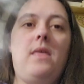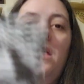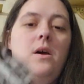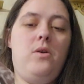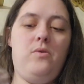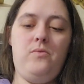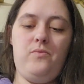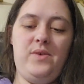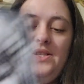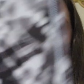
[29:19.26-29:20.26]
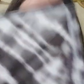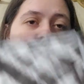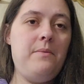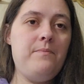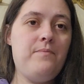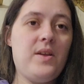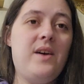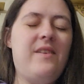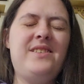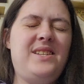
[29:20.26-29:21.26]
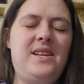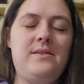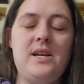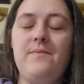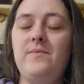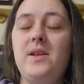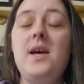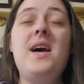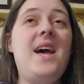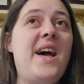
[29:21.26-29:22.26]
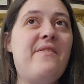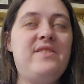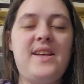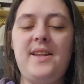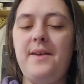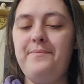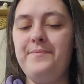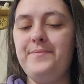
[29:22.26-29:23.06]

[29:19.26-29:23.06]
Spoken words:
Wednesday or Sunday, sorry, every Sunday.